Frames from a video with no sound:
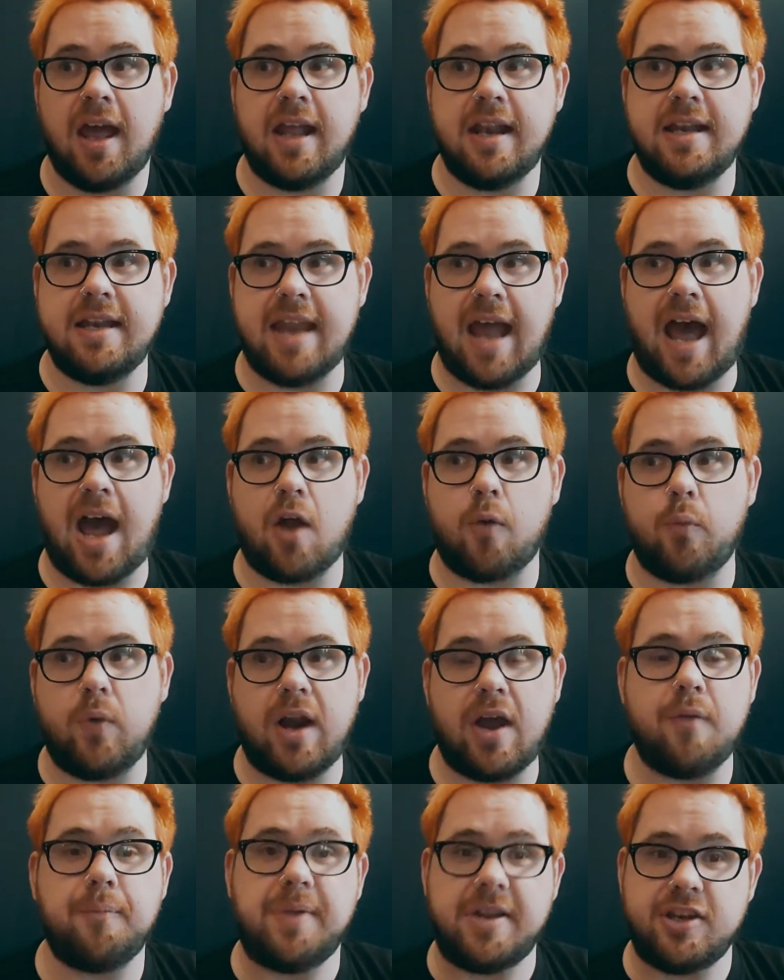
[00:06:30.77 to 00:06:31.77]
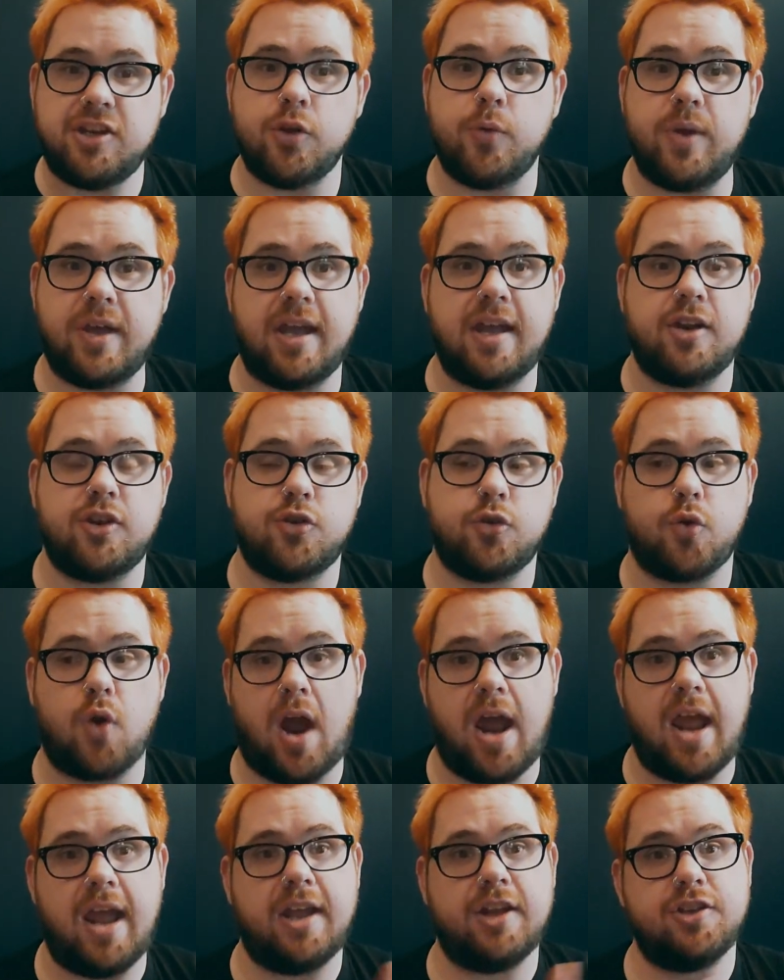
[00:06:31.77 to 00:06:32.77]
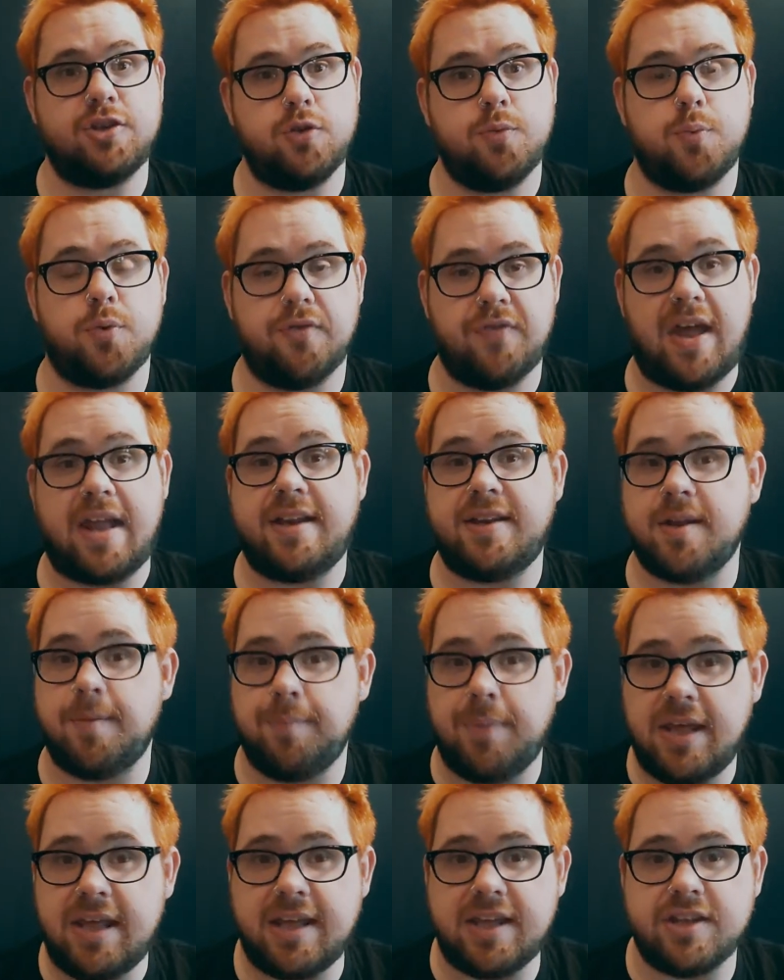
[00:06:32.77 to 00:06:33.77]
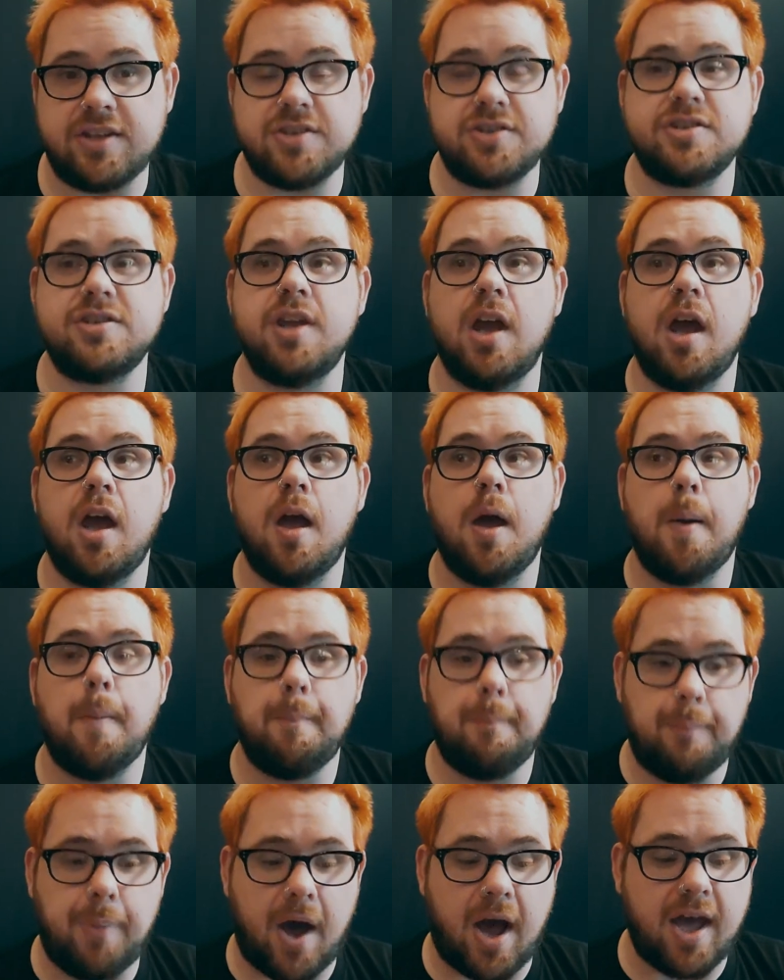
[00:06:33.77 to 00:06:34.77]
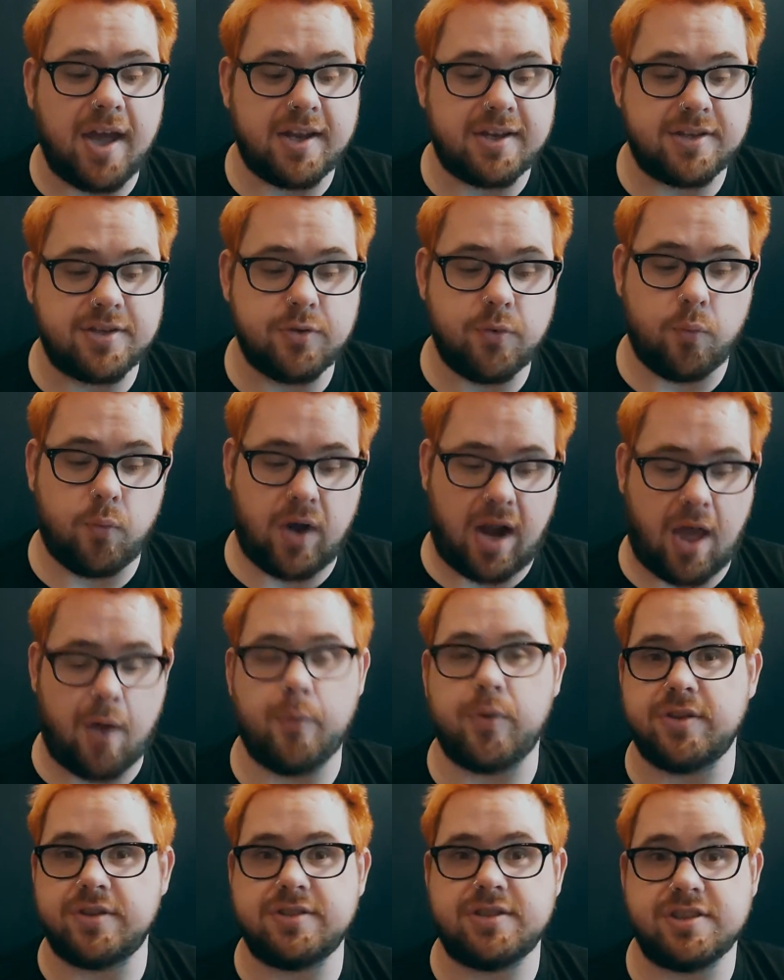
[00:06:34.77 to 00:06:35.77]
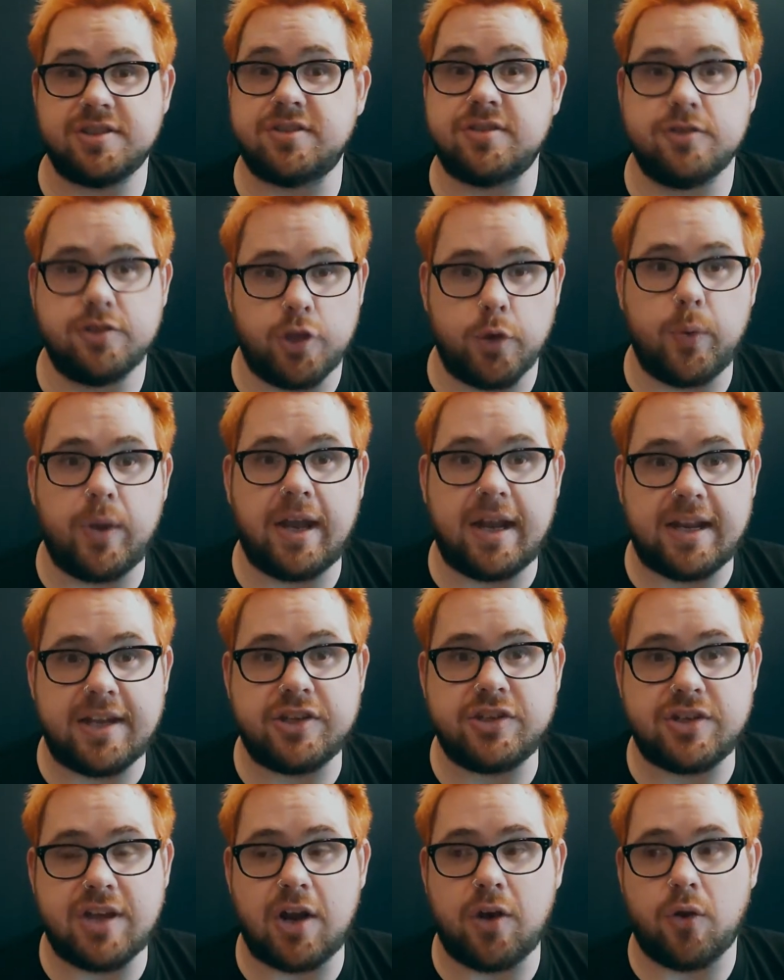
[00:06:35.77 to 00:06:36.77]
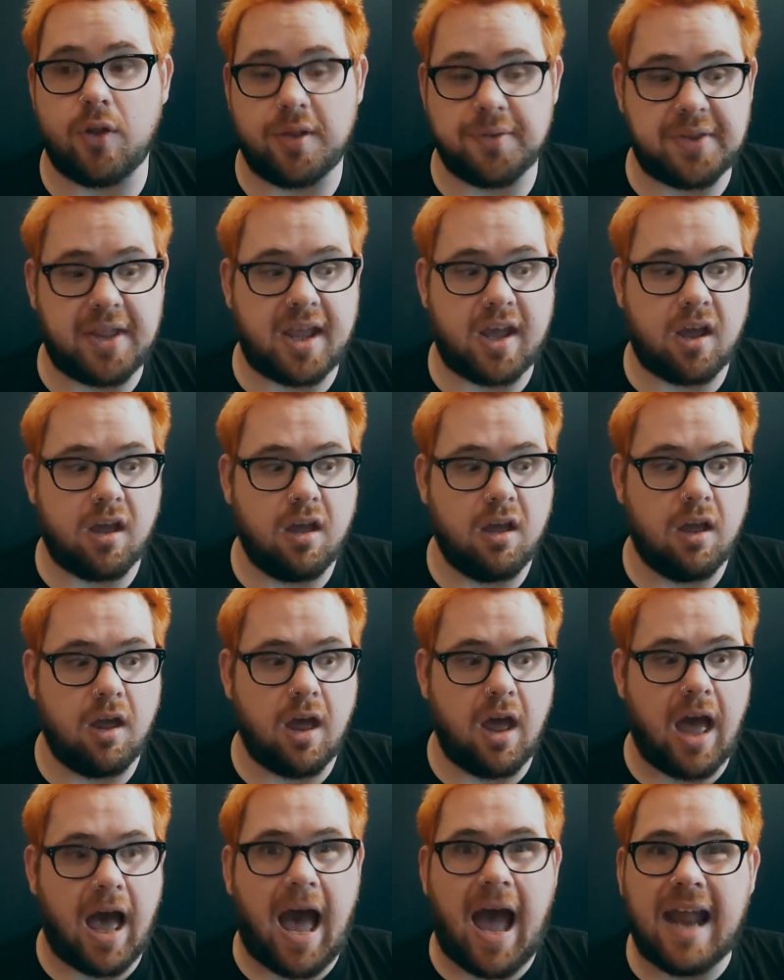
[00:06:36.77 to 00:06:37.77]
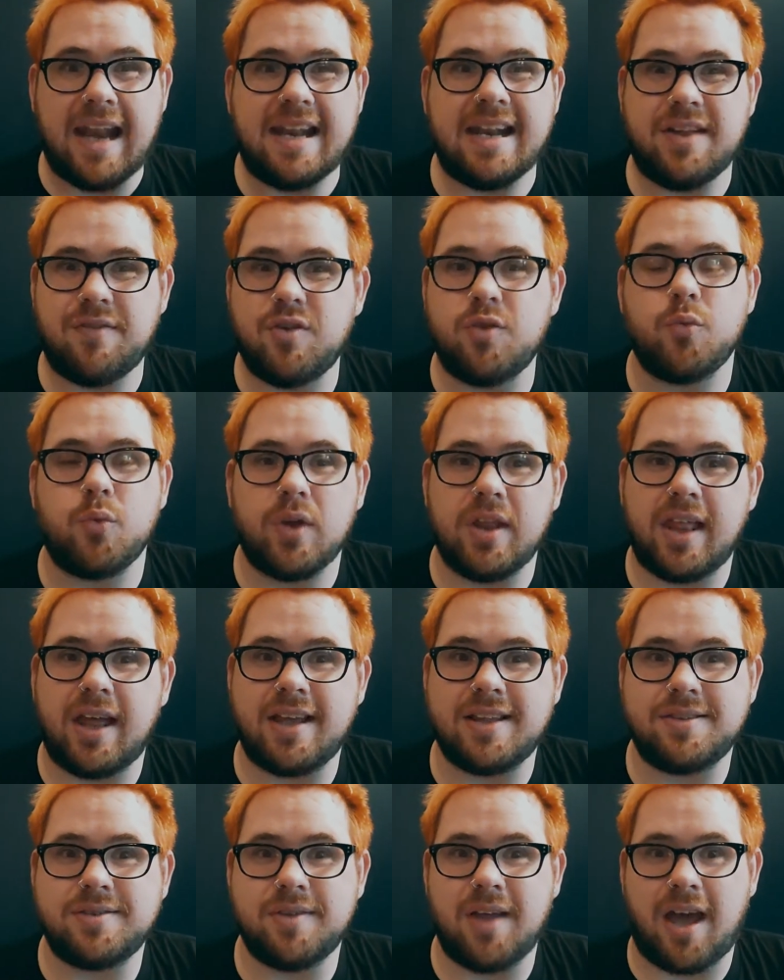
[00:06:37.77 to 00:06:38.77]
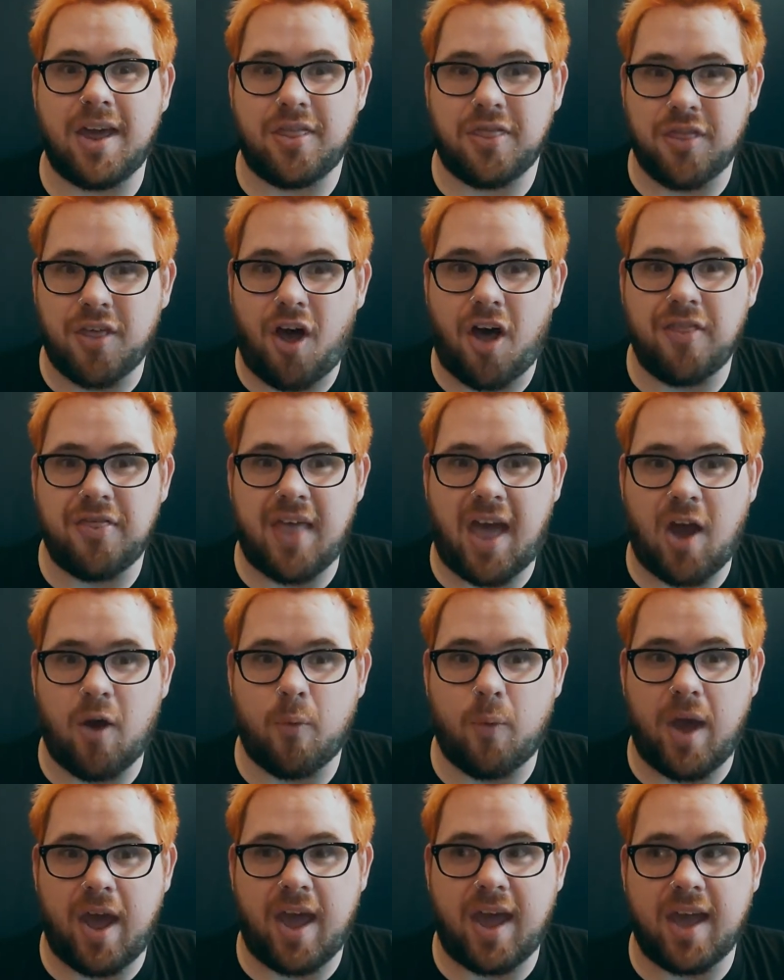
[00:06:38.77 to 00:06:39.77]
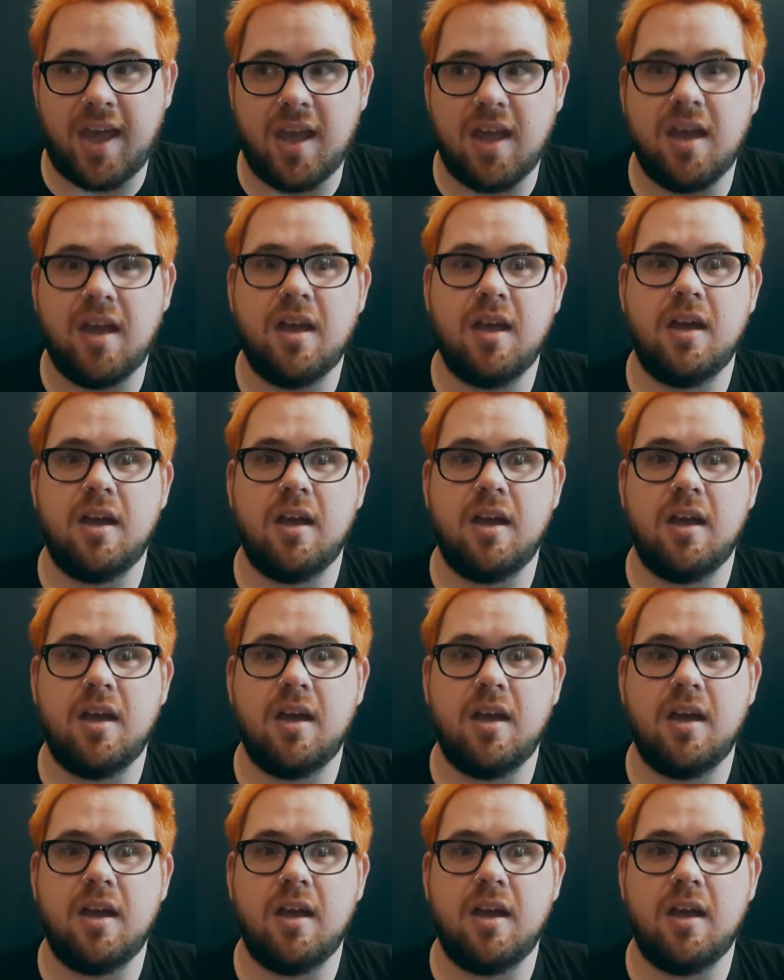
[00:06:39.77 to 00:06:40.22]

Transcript: Not when I've been doing it trying to prevent a binge, but when I was just doing it in general, I was like, I didn't even realize I thought that way